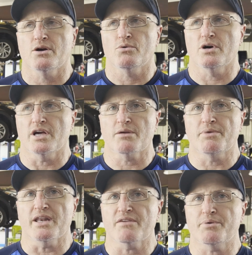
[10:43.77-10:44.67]
Well,
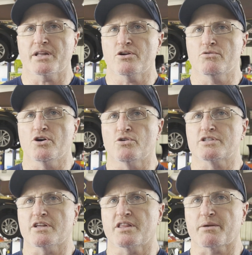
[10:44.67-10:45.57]
anybody who knows
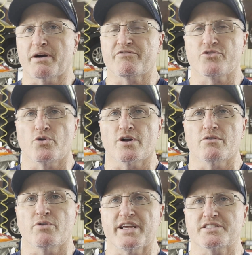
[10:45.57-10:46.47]
anything about Florida
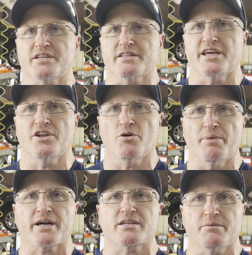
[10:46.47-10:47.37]
racing, they know
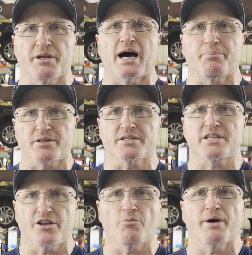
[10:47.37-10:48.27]
Becca, the monopolies,
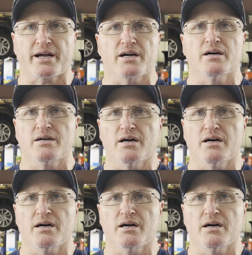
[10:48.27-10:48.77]
they know Becca.